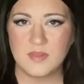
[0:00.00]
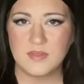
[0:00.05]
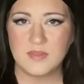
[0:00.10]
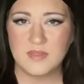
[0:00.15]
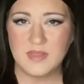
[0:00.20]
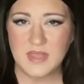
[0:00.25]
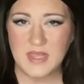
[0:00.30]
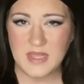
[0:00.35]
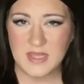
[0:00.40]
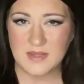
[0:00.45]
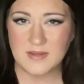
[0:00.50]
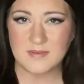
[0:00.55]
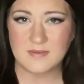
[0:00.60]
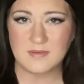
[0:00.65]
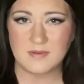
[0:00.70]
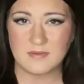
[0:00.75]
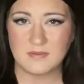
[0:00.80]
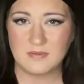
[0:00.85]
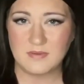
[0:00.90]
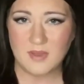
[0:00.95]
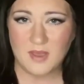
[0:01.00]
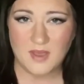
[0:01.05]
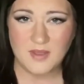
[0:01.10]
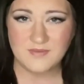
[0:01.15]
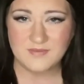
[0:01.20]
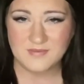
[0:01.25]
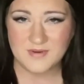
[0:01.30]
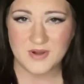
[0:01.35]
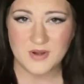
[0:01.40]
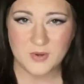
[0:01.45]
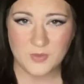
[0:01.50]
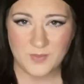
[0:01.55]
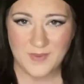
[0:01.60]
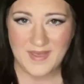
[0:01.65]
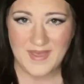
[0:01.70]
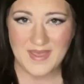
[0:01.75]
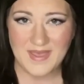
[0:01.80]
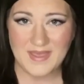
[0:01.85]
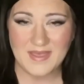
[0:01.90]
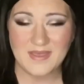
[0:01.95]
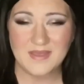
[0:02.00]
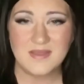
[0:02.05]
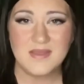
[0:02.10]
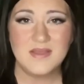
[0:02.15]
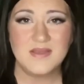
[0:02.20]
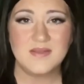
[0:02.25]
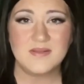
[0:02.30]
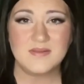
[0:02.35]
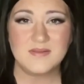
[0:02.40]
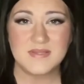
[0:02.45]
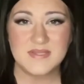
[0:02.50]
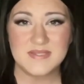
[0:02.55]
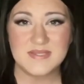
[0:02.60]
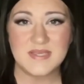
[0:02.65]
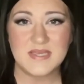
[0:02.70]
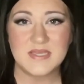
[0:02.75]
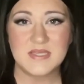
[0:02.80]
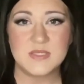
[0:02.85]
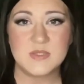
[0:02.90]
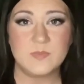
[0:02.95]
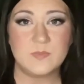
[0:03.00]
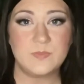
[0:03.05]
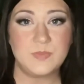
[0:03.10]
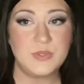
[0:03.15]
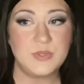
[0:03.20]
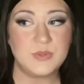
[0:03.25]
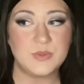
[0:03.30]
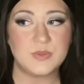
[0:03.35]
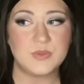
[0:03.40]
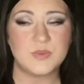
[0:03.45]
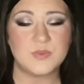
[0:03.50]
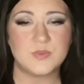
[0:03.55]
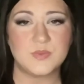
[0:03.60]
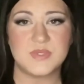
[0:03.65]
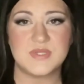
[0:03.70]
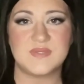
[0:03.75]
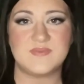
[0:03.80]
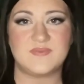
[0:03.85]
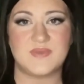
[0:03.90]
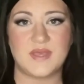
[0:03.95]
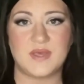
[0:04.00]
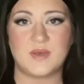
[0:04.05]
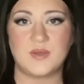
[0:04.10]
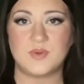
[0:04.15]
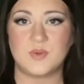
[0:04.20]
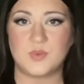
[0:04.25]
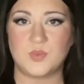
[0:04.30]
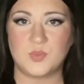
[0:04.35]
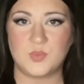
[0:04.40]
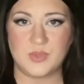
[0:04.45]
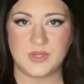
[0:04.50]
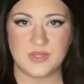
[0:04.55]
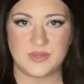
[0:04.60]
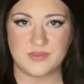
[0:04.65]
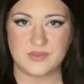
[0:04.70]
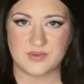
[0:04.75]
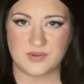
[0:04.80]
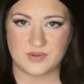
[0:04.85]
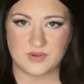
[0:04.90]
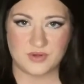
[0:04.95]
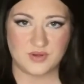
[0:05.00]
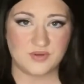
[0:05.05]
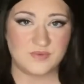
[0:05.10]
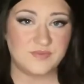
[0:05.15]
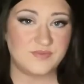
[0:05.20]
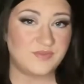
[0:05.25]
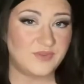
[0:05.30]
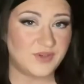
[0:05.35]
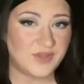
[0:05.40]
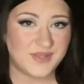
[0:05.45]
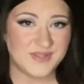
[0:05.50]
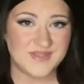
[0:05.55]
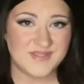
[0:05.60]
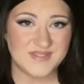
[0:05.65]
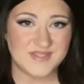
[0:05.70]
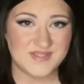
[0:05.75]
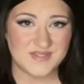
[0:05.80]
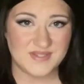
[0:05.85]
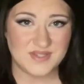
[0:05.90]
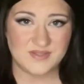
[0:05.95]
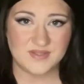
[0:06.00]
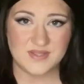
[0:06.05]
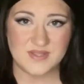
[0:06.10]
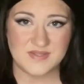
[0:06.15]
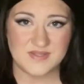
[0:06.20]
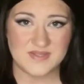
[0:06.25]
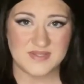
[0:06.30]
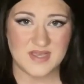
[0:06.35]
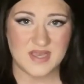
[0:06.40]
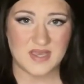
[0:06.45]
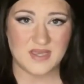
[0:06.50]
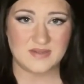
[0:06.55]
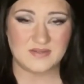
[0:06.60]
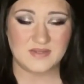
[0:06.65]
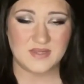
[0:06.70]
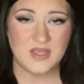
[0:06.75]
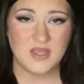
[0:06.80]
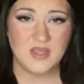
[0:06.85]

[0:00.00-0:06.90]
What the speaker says: Then, not far away, Lisanne's boot was found with her foot still inside.